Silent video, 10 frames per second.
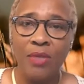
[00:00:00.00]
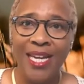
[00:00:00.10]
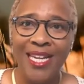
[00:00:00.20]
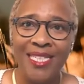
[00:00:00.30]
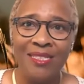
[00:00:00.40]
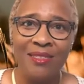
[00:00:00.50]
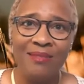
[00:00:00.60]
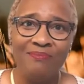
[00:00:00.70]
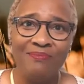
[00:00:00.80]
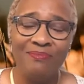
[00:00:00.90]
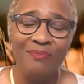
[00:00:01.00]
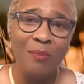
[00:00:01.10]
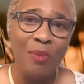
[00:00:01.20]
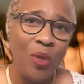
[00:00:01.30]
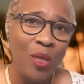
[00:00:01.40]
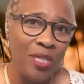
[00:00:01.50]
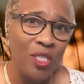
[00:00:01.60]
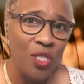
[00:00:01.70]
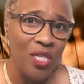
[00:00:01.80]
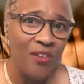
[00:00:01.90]
And maybe we
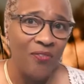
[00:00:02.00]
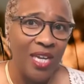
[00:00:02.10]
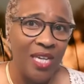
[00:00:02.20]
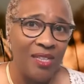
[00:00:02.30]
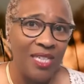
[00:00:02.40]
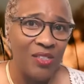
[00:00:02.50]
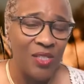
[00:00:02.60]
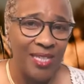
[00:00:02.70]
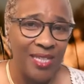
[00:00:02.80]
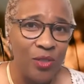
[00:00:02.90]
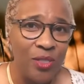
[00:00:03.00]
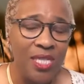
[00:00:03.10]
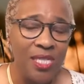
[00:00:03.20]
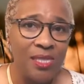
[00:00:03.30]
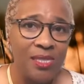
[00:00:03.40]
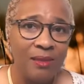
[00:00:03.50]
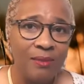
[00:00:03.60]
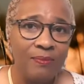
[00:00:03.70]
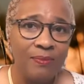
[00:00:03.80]
question our faith and our centeredness.